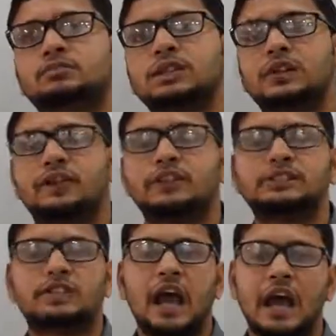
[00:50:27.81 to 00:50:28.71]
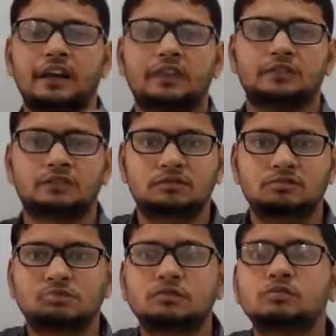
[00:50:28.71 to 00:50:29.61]
defense and
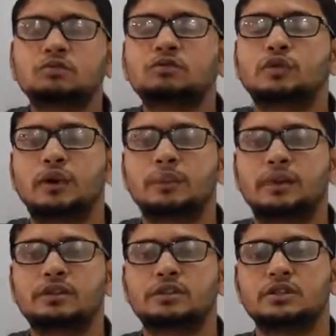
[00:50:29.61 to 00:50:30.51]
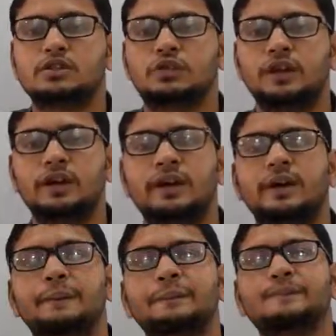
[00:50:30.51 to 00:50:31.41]
foreign ministers of India
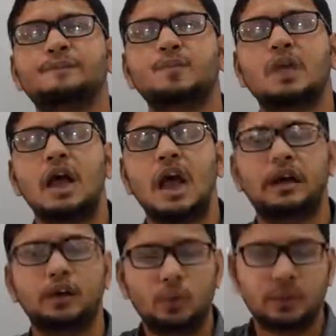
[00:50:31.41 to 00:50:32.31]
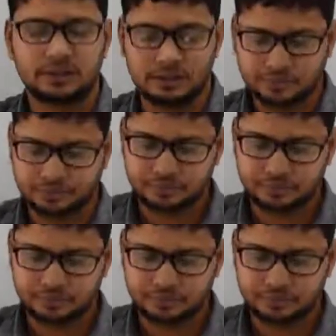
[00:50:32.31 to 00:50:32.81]
and US.